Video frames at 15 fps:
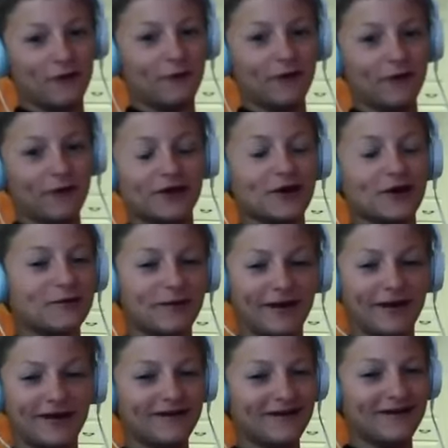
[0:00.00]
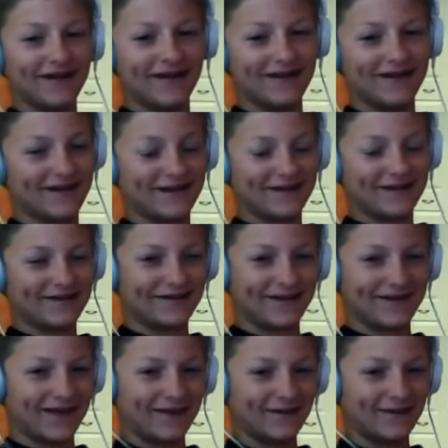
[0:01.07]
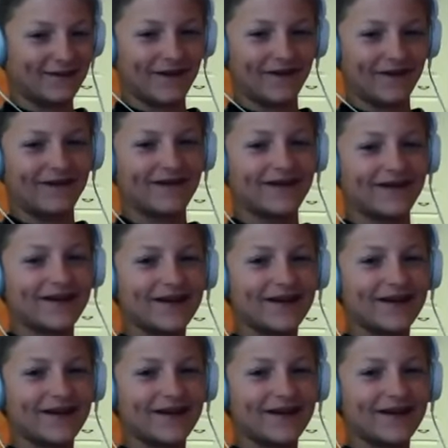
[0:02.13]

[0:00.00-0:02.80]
you want to talk about. I don't care.